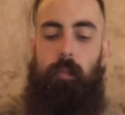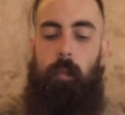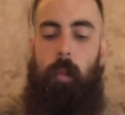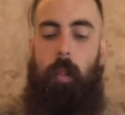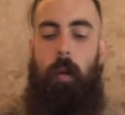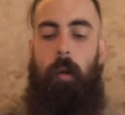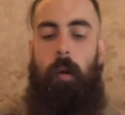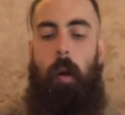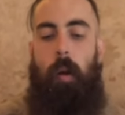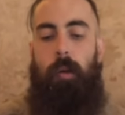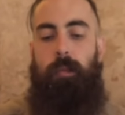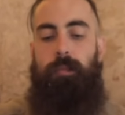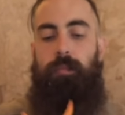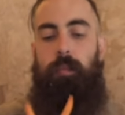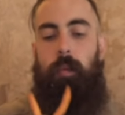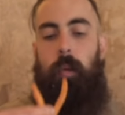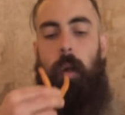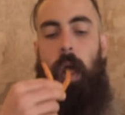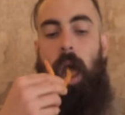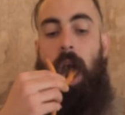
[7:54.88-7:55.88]
It really wasn't my
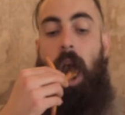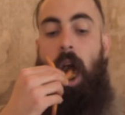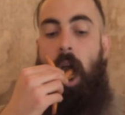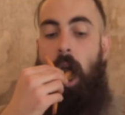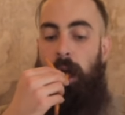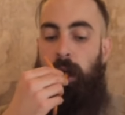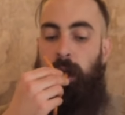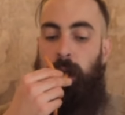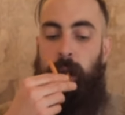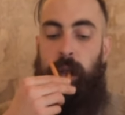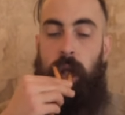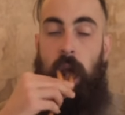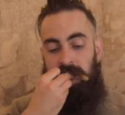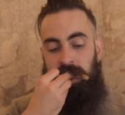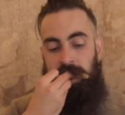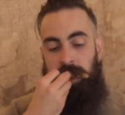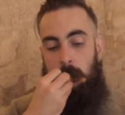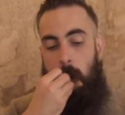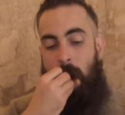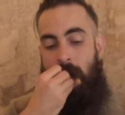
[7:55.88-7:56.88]
intention to come across quite
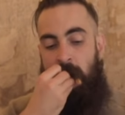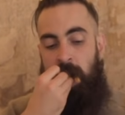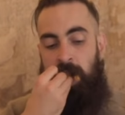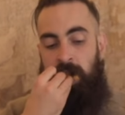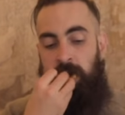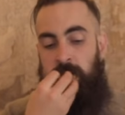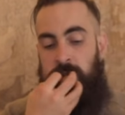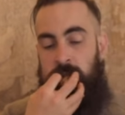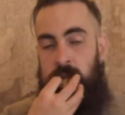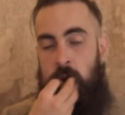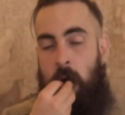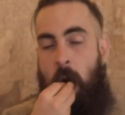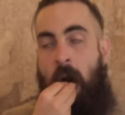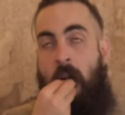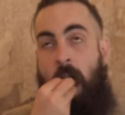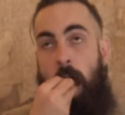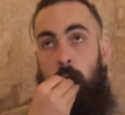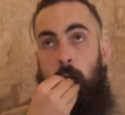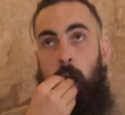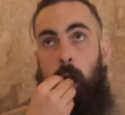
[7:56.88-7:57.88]
that um,
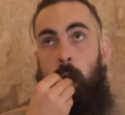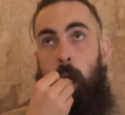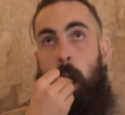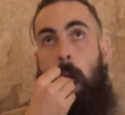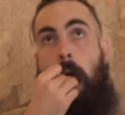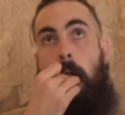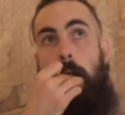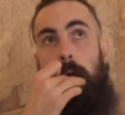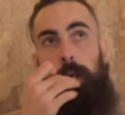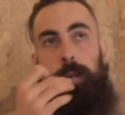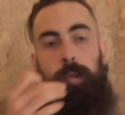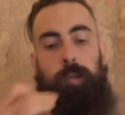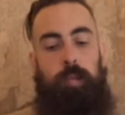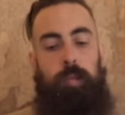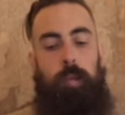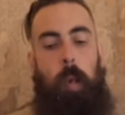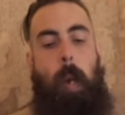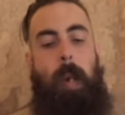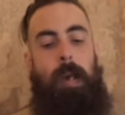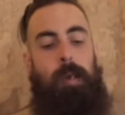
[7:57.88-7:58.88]
full of myself.
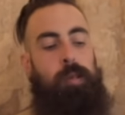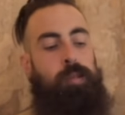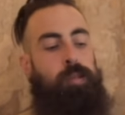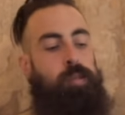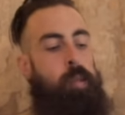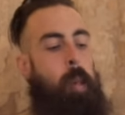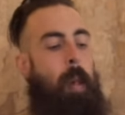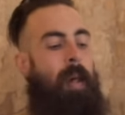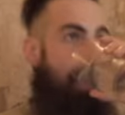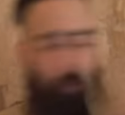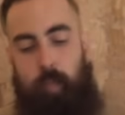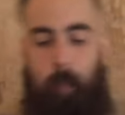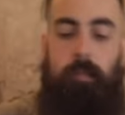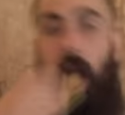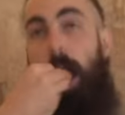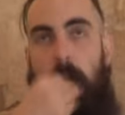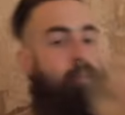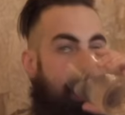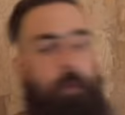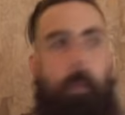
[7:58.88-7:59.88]
But um,
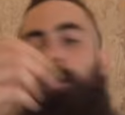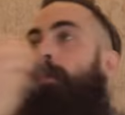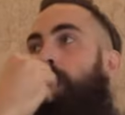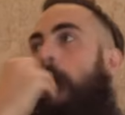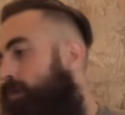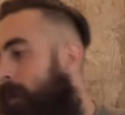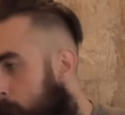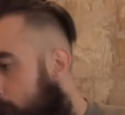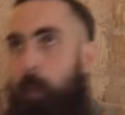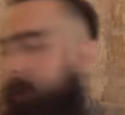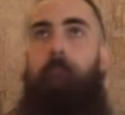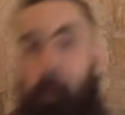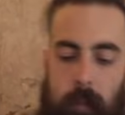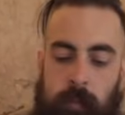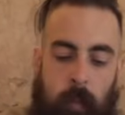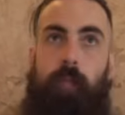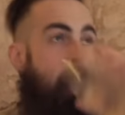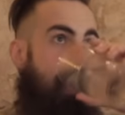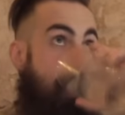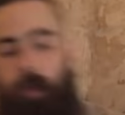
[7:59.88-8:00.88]
I thought more
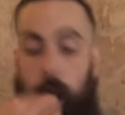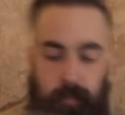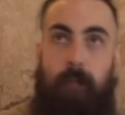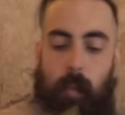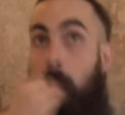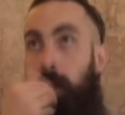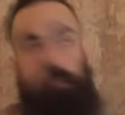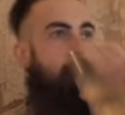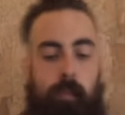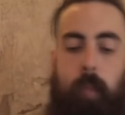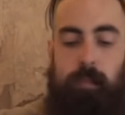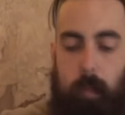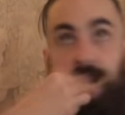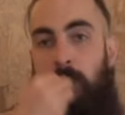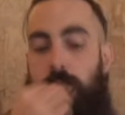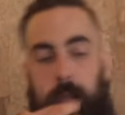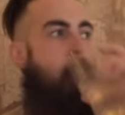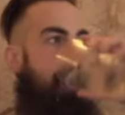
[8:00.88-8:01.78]
people would have finished this, you